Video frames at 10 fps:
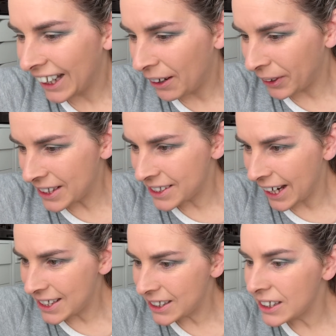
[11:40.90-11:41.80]
I'm
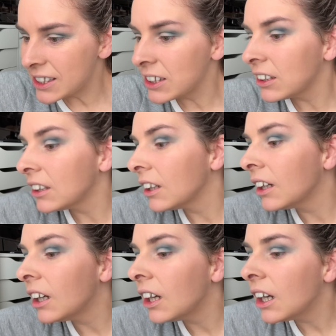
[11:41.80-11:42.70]
excited.
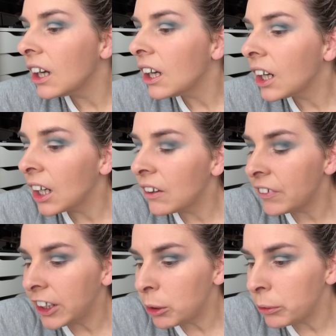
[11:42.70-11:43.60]
Can I
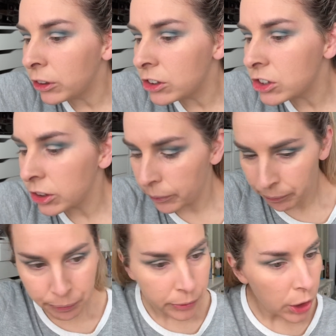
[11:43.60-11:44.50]
find a brush?
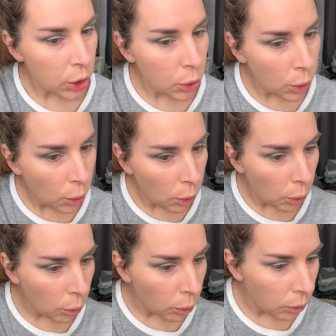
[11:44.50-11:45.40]

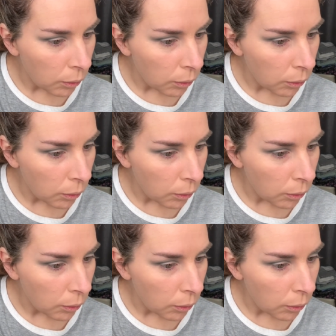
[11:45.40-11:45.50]
No.